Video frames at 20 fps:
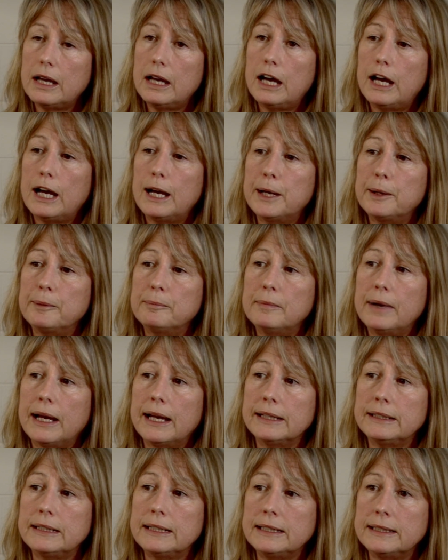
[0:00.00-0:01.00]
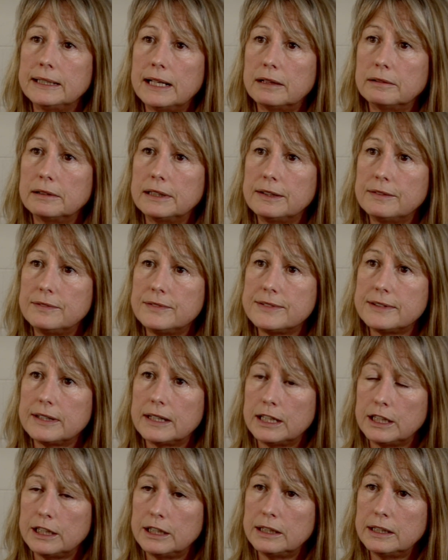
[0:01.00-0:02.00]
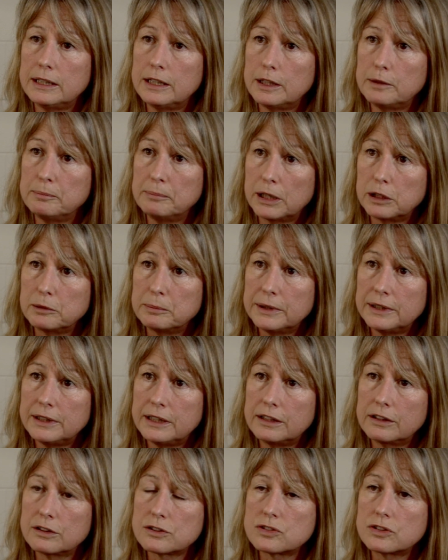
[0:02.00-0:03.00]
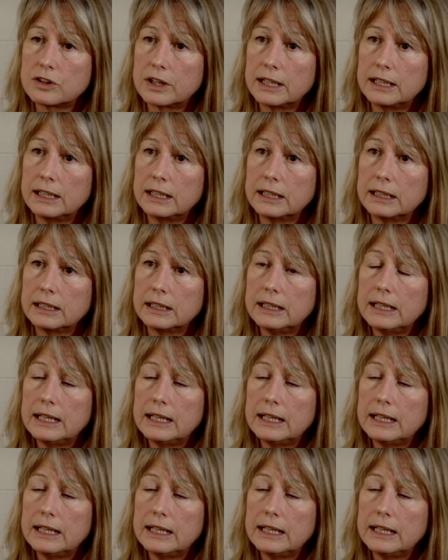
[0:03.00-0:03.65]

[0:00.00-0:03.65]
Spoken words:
and he now lives in Melbourne in Australia.